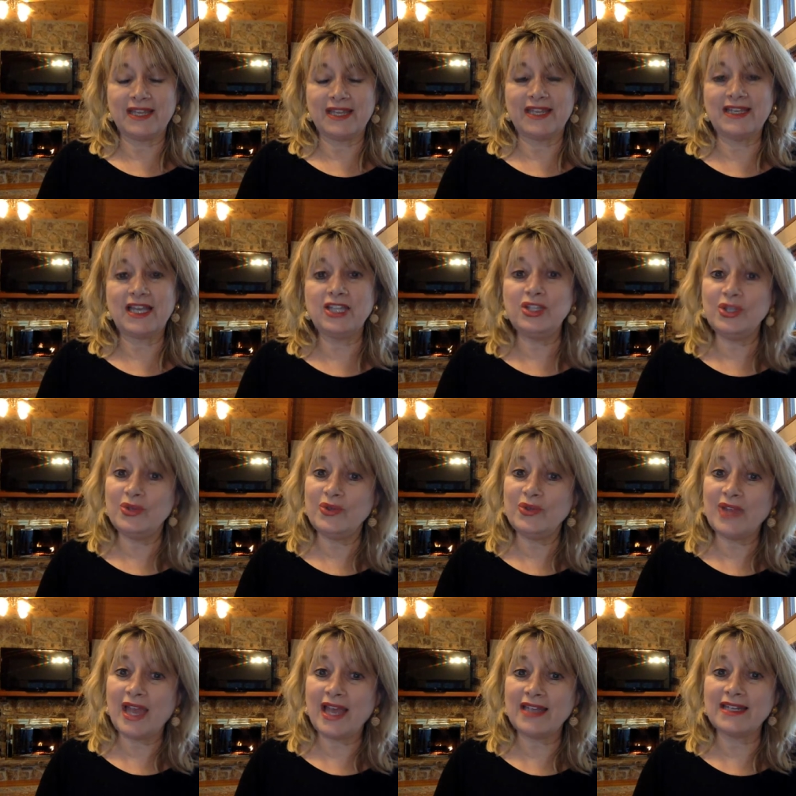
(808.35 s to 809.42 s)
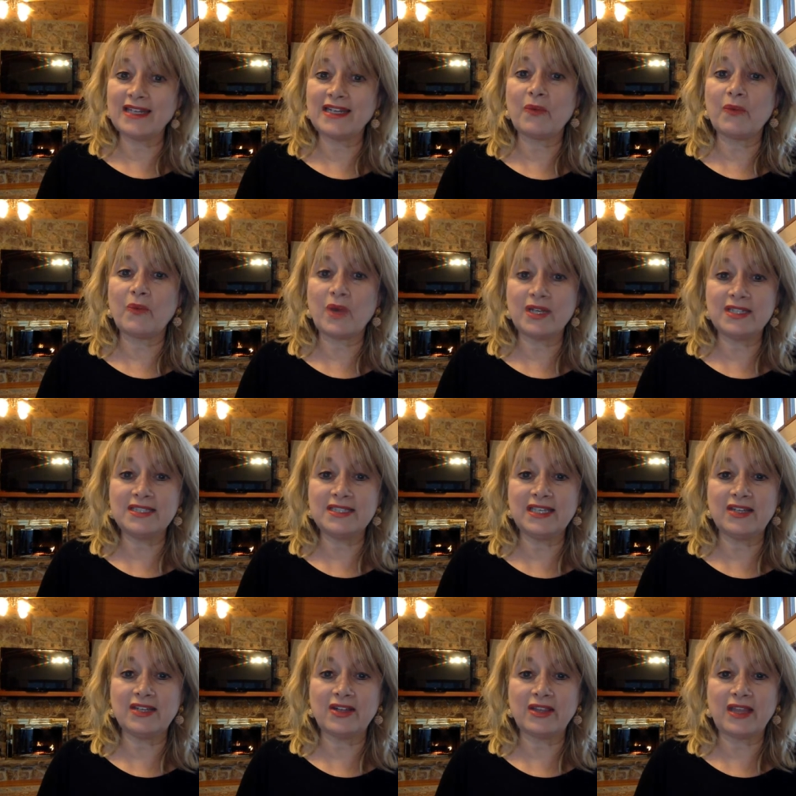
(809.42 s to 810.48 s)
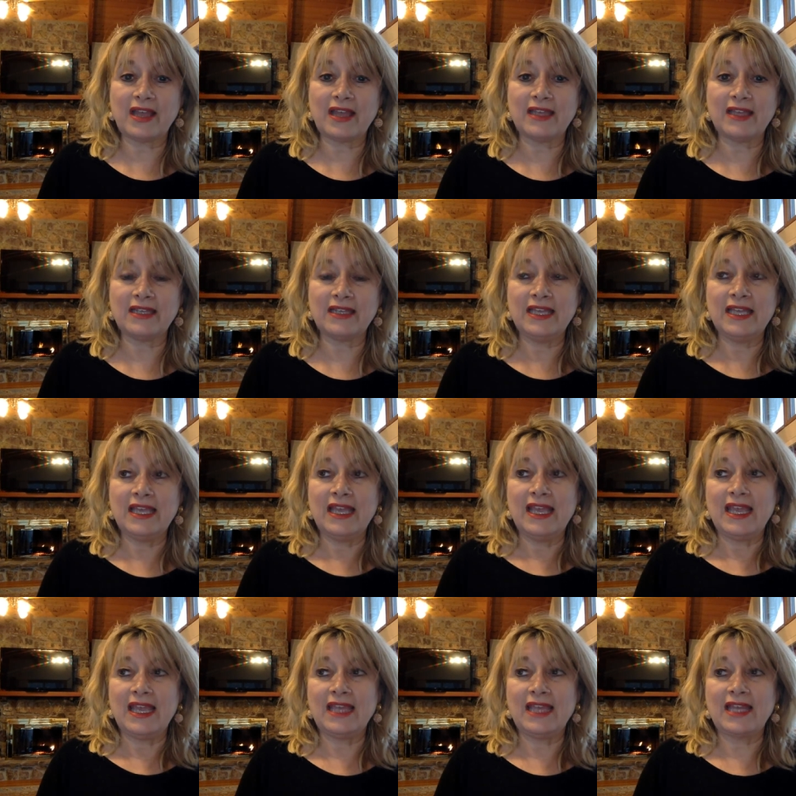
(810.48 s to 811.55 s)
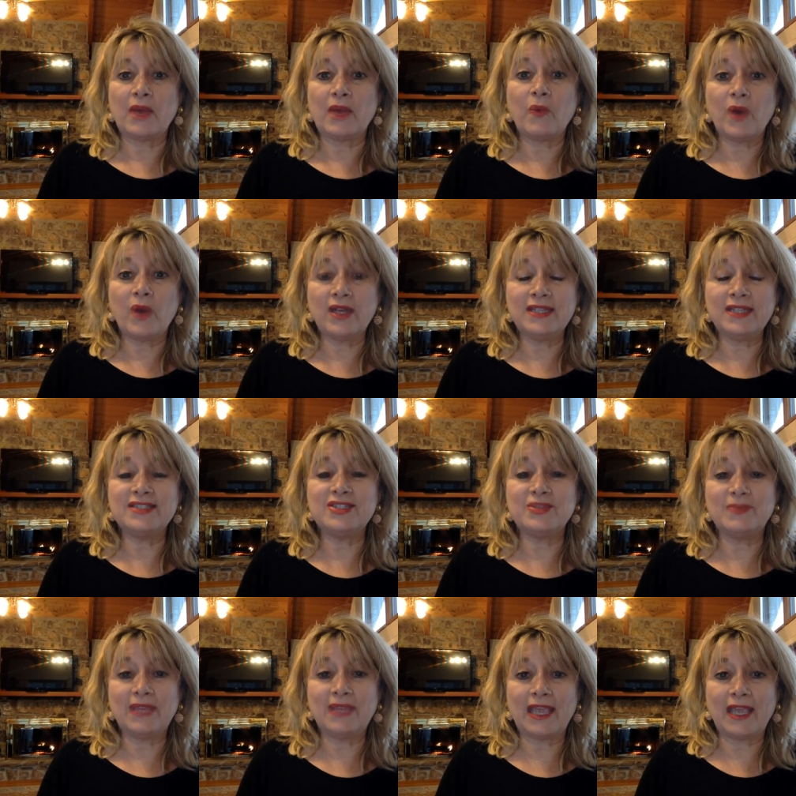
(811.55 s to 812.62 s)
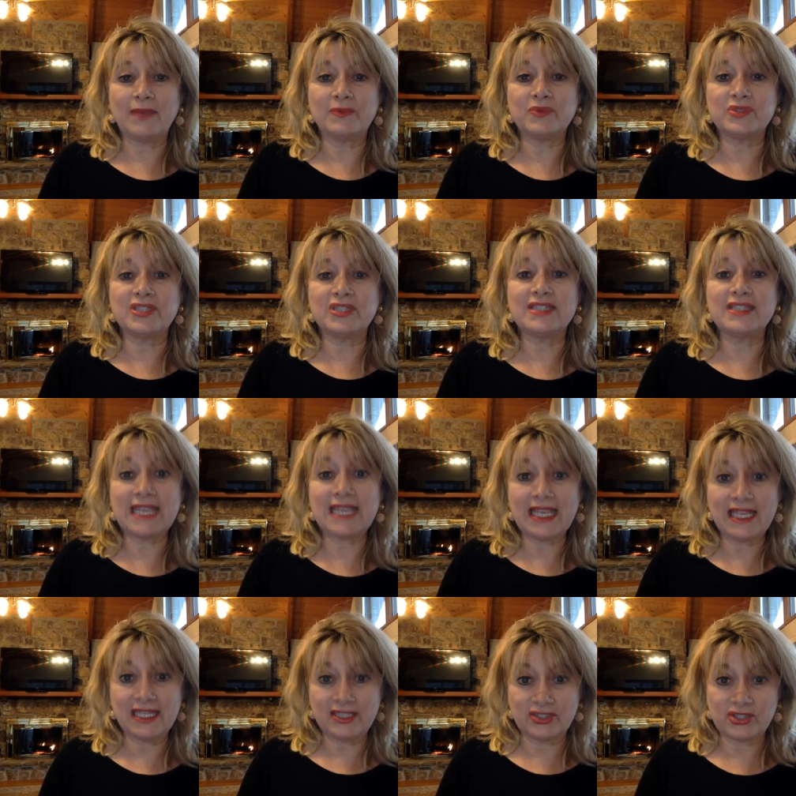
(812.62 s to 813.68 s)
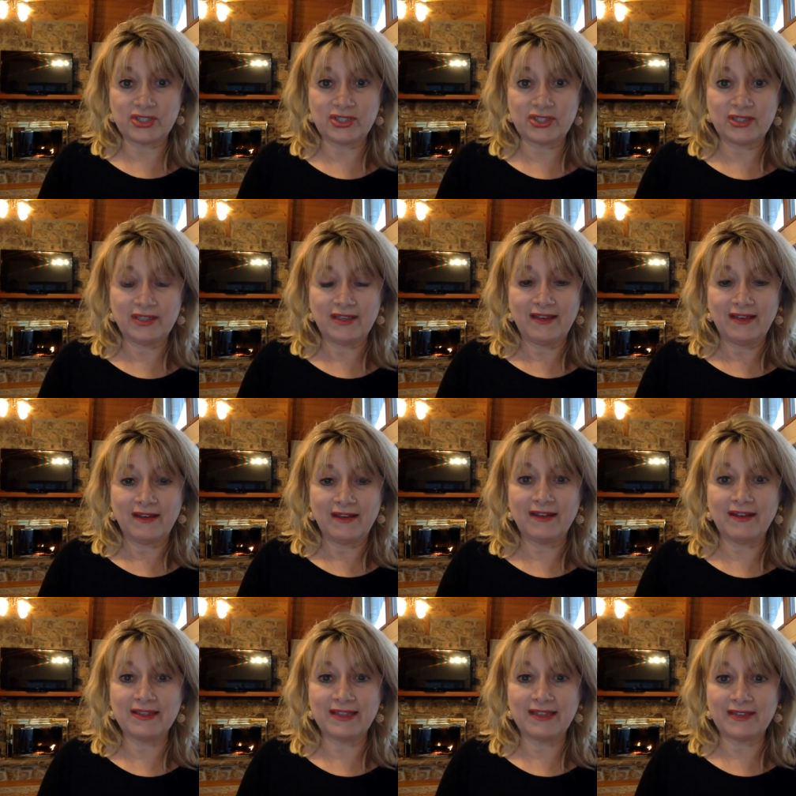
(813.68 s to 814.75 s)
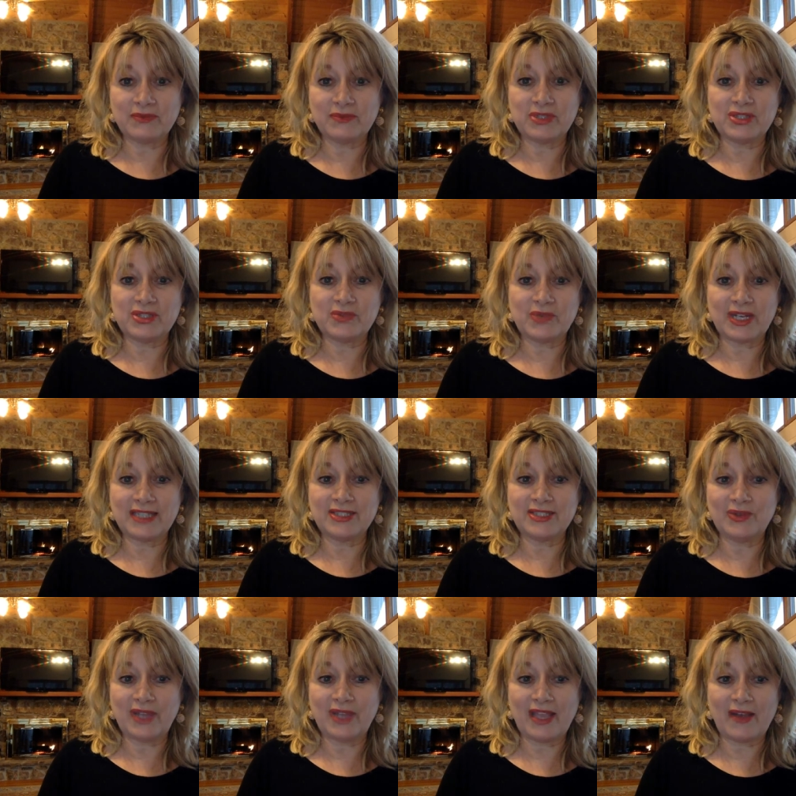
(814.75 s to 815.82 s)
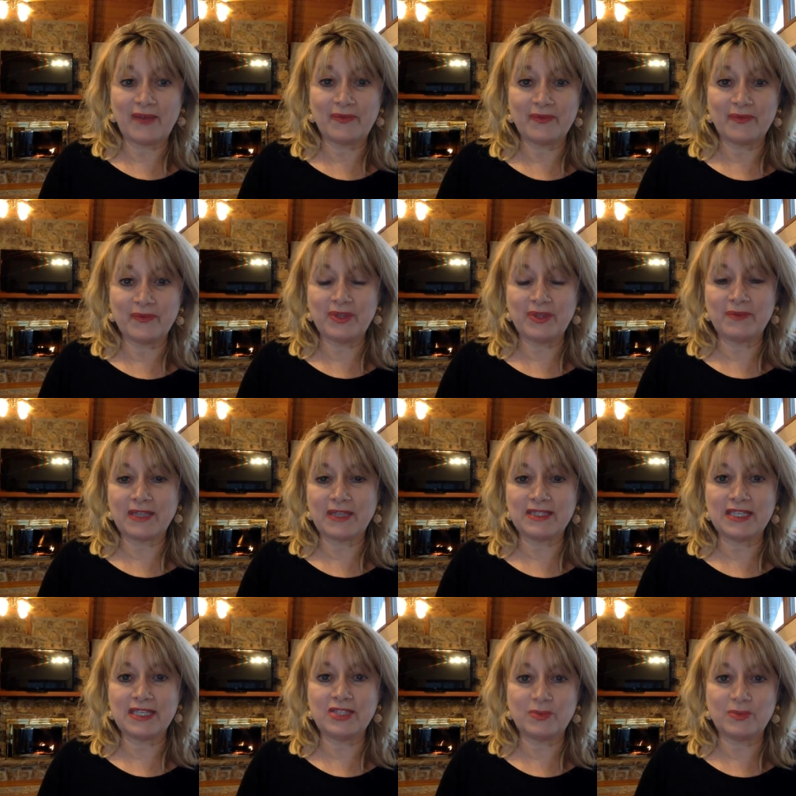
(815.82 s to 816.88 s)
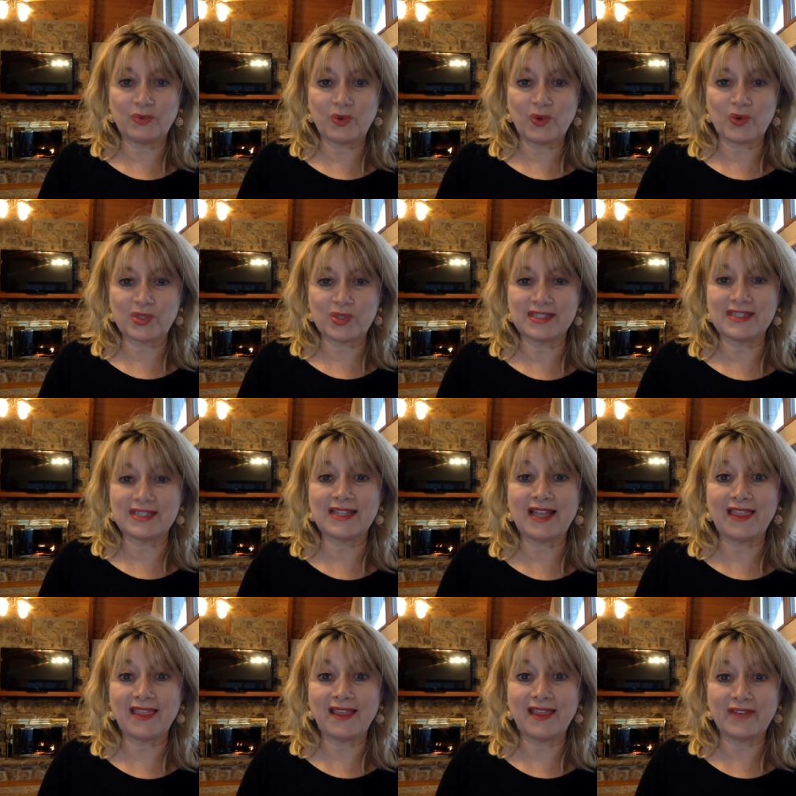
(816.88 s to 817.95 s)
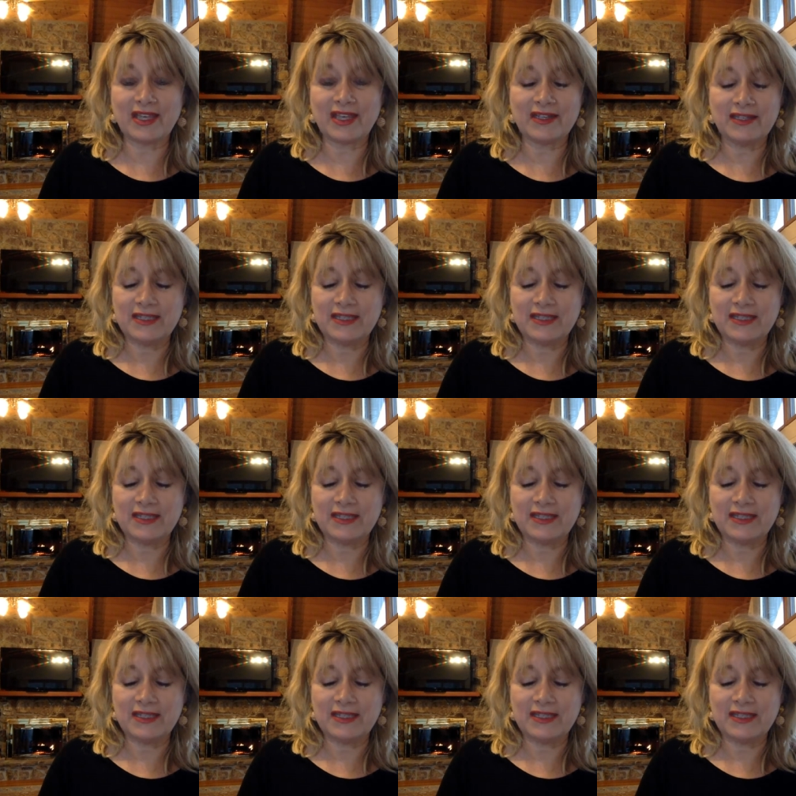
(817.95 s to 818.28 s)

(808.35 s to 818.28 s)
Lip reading: And I knew that, and I wanted to get online, and I wanted to be able to teach online, which is what I do now with my Teachable courses, and I love it.